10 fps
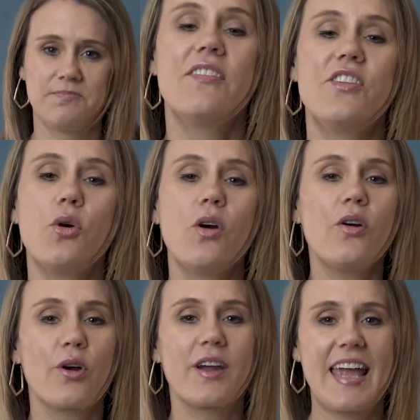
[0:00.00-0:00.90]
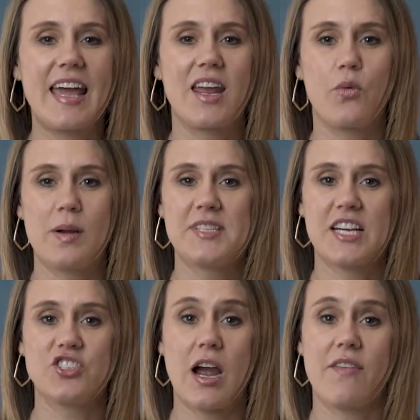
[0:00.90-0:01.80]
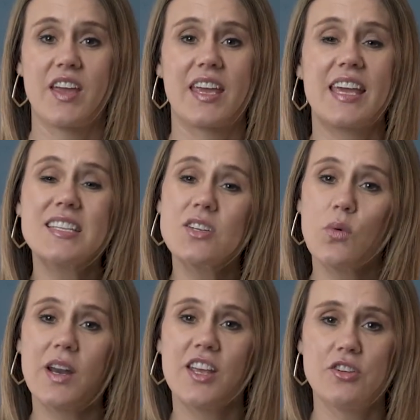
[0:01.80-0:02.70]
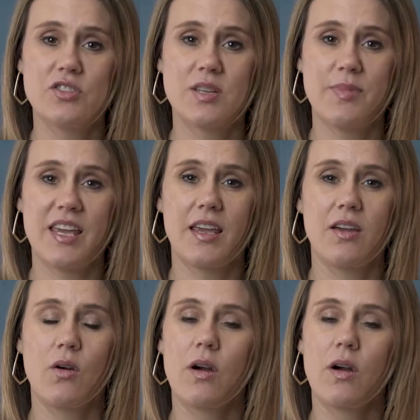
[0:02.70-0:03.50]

If your organic website traffic isn't what it used to be,